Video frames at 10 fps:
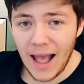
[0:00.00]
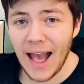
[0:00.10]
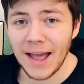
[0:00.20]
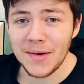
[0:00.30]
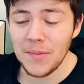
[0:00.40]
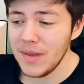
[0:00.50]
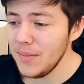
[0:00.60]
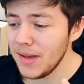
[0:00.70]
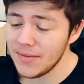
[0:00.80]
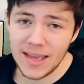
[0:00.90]
And me
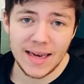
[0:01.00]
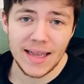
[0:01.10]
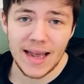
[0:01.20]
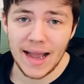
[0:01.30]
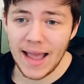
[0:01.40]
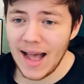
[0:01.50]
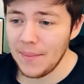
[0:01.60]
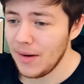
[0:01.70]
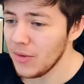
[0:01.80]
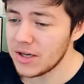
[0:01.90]
being the idiot I
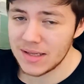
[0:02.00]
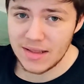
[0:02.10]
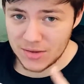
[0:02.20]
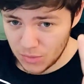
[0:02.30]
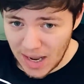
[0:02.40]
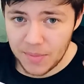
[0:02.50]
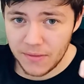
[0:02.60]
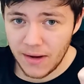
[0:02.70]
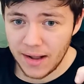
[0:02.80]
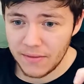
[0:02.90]
am, originally this
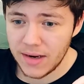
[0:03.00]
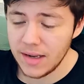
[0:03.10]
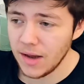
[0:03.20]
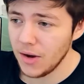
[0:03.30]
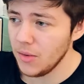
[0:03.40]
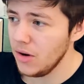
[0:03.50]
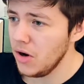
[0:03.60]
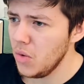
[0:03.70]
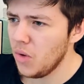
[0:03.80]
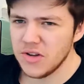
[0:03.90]
rapid-fire video
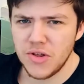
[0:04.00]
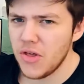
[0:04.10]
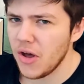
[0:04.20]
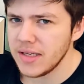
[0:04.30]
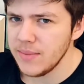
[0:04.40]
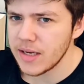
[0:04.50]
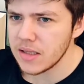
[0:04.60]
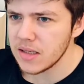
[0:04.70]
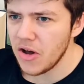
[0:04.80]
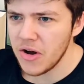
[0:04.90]
was 30
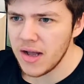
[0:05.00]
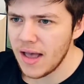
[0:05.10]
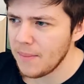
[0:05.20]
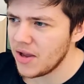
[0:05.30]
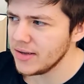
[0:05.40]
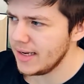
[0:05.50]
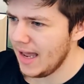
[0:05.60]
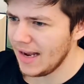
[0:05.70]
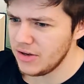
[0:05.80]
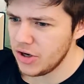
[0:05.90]
minutes long because I
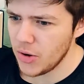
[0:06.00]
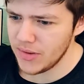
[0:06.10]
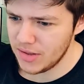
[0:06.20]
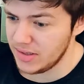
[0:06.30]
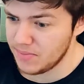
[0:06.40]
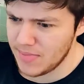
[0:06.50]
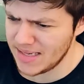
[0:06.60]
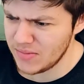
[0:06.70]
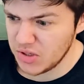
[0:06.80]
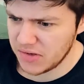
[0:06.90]
had to go into these
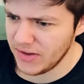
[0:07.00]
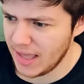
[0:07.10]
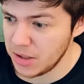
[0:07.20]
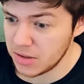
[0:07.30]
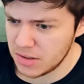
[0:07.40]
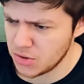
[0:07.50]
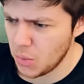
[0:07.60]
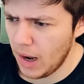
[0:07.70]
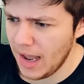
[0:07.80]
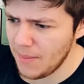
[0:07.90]
massive justifications as to
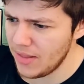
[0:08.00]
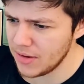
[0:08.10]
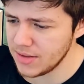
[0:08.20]
why I made those